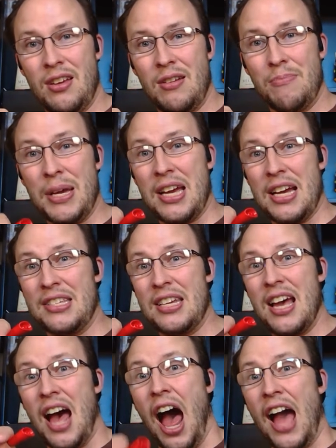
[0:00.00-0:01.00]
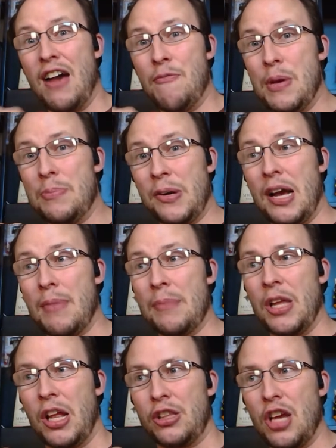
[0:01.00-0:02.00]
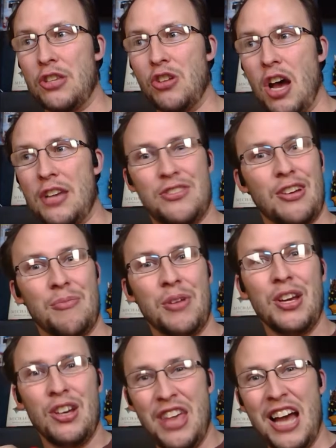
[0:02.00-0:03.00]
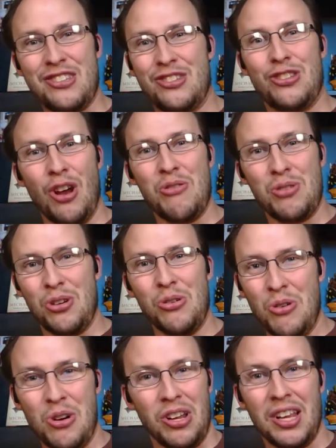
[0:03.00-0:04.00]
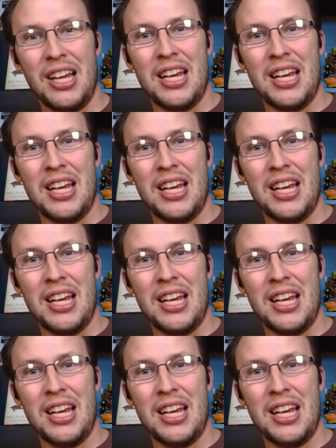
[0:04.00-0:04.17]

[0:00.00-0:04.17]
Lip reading: Because I have people come up and they're like, that's awesome. That's so cool.